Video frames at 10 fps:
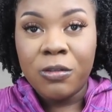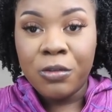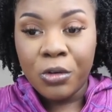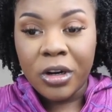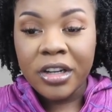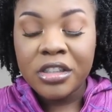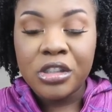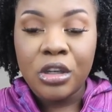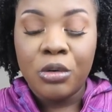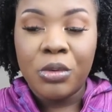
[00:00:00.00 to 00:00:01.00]
fork.
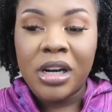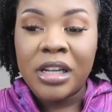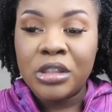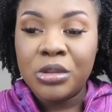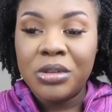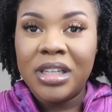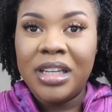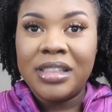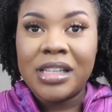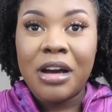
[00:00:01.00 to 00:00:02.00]
So what I do is